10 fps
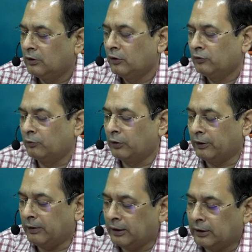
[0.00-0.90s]
So whatever
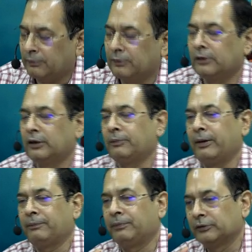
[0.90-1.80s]
income is earned by a
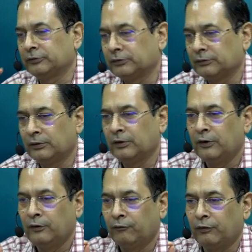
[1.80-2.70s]
person
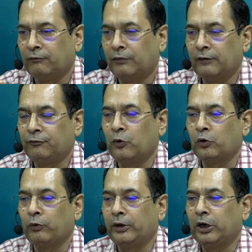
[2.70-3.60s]
from
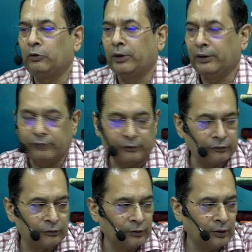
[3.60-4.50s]
1/4/2026
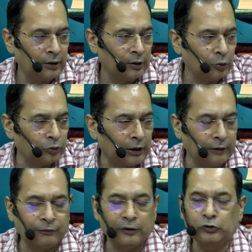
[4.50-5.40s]
to
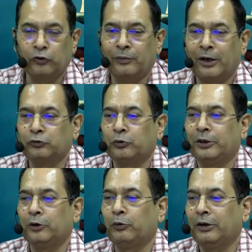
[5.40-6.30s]
31st of March
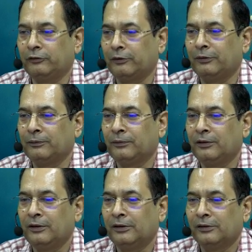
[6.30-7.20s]
2027,
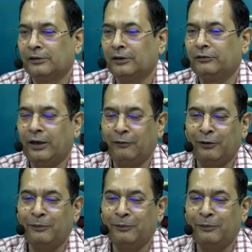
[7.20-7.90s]
the same will be